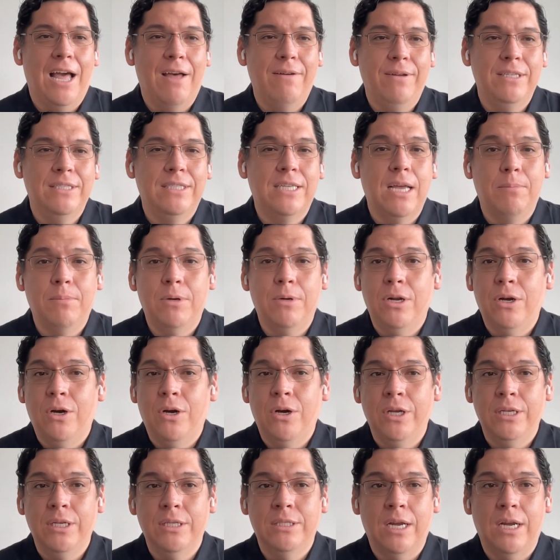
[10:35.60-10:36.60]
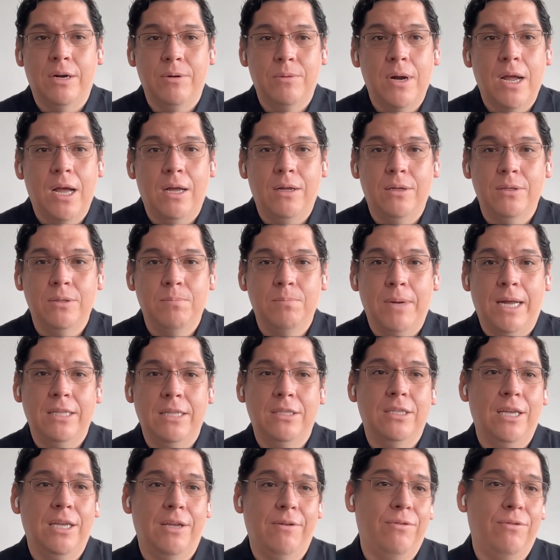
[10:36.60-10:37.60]
having some noise around.
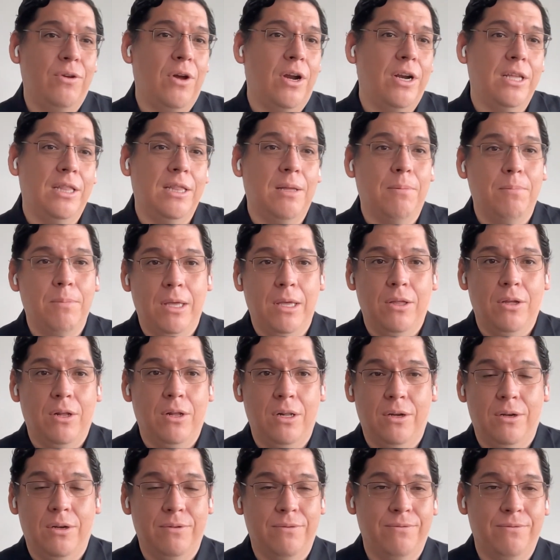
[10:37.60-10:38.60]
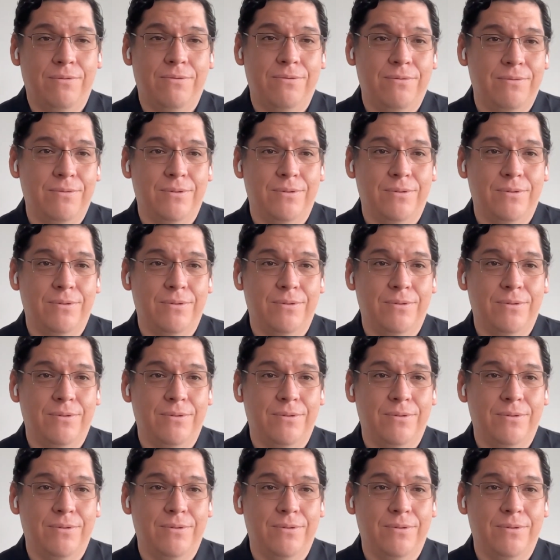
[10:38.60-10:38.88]
But if you're in the middle